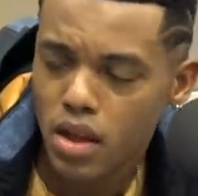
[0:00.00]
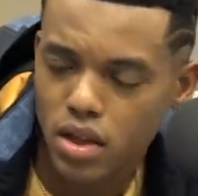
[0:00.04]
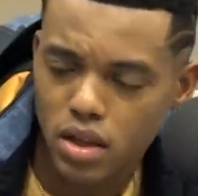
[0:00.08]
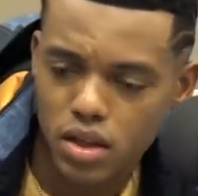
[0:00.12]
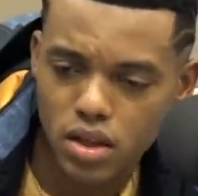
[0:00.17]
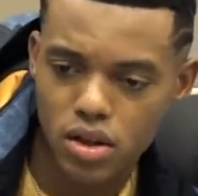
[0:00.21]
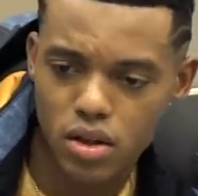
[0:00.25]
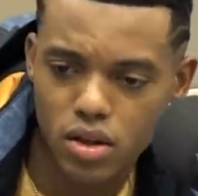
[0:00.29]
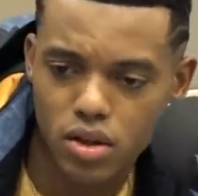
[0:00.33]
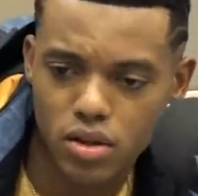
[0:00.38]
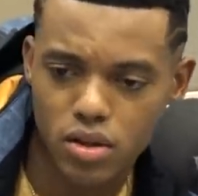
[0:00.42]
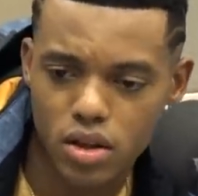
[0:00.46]
you
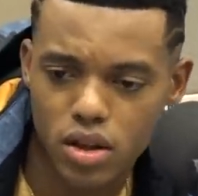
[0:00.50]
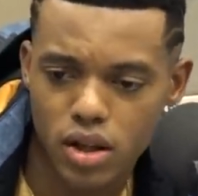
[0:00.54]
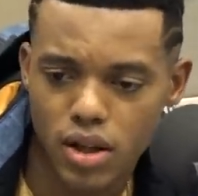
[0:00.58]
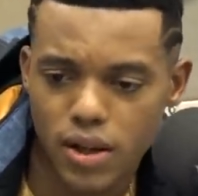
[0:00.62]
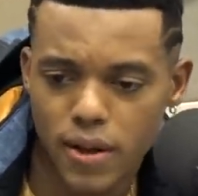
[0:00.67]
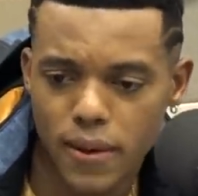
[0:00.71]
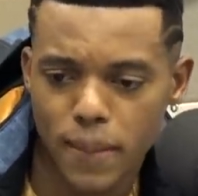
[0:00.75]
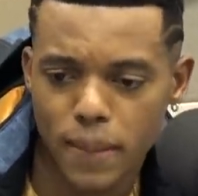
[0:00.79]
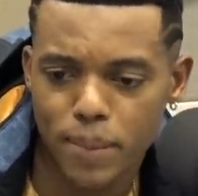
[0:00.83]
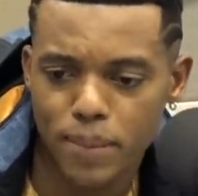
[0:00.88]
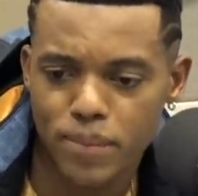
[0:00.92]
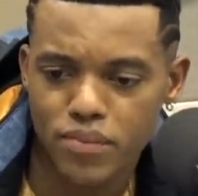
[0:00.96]
know,
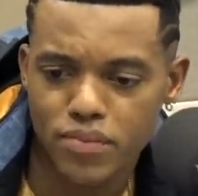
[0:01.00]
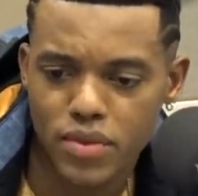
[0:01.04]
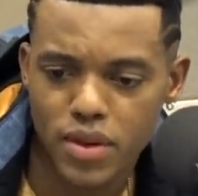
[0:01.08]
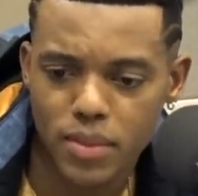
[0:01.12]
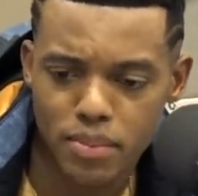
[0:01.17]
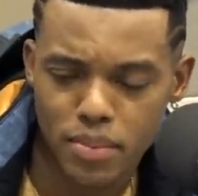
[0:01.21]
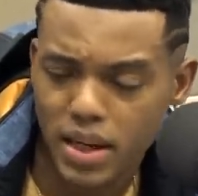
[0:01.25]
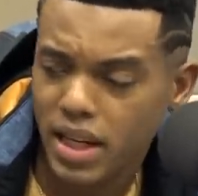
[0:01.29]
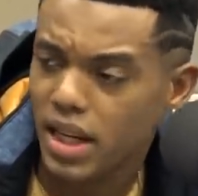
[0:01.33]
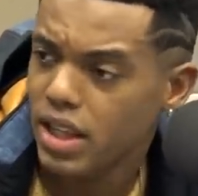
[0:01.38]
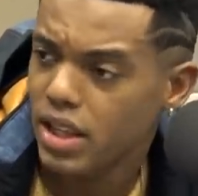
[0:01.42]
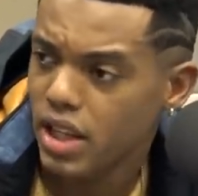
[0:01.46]
um,
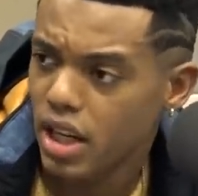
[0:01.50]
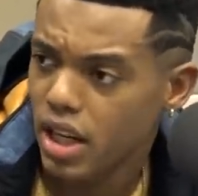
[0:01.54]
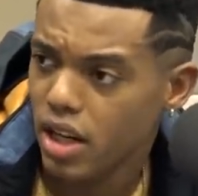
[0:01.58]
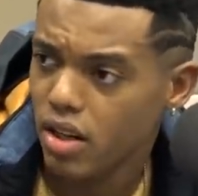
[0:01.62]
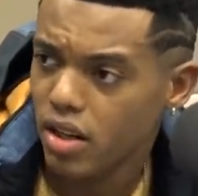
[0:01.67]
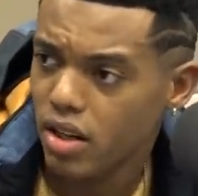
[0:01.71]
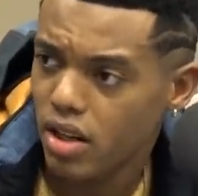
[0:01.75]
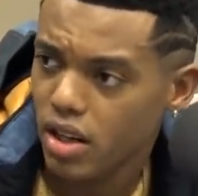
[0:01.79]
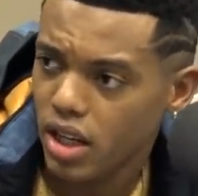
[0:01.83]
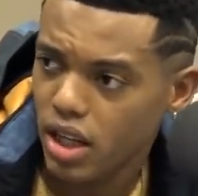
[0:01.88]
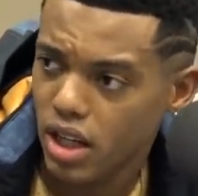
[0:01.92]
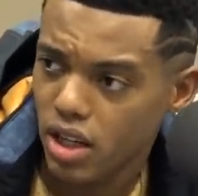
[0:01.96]
being
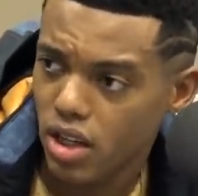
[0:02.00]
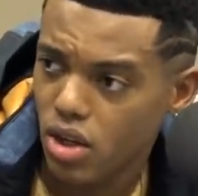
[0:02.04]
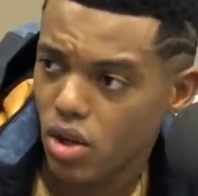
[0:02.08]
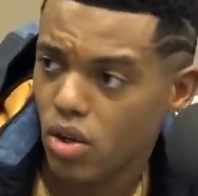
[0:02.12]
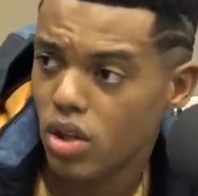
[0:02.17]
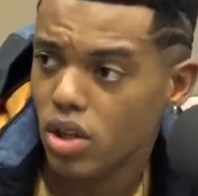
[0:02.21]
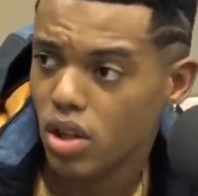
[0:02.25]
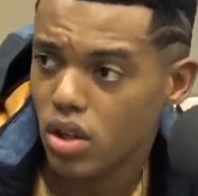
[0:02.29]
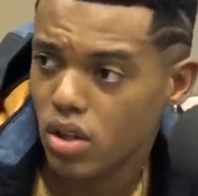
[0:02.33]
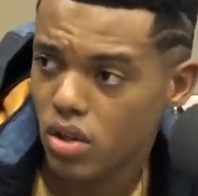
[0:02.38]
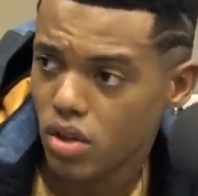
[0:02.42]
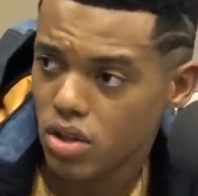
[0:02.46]
there and
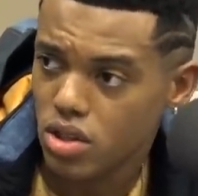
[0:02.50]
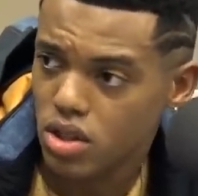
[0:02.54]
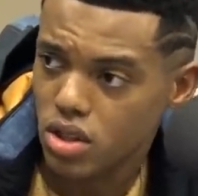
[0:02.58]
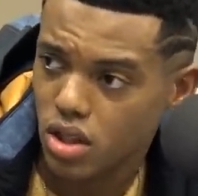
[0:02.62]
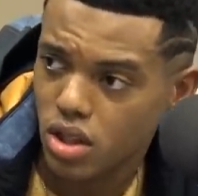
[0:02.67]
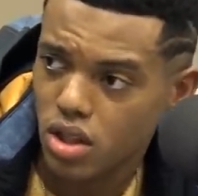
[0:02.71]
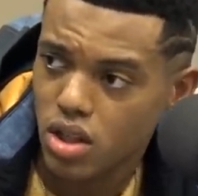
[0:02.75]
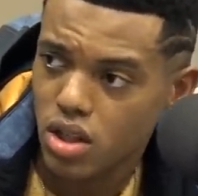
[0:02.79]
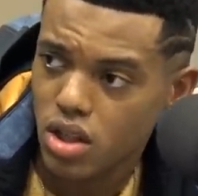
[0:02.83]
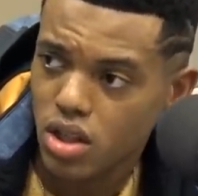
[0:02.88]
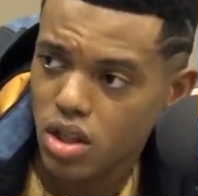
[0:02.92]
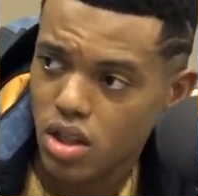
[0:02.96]
knowing the
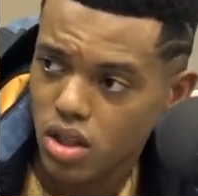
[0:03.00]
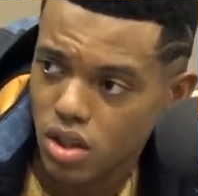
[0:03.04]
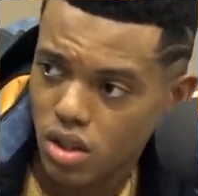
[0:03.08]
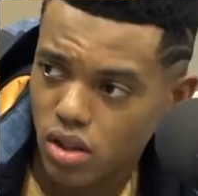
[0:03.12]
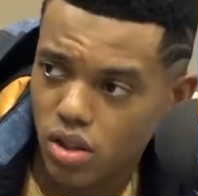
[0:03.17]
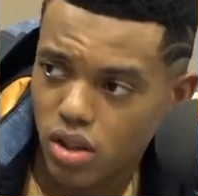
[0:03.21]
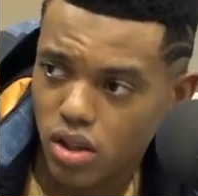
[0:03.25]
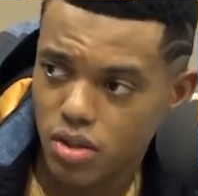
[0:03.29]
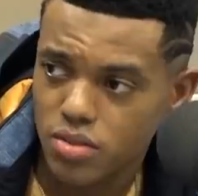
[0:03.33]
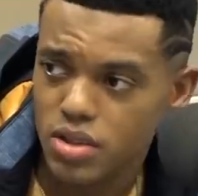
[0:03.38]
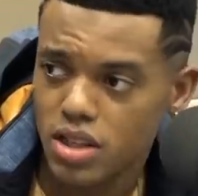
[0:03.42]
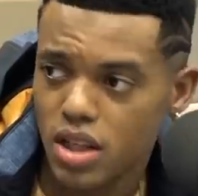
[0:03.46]
culture, you
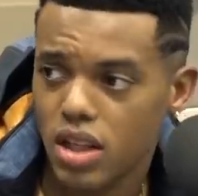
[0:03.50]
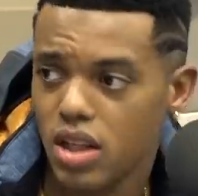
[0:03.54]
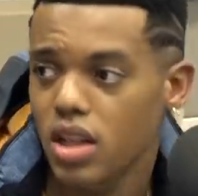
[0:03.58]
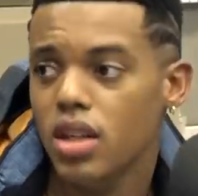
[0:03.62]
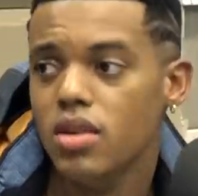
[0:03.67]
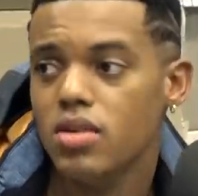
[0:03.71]
know what I'm saying?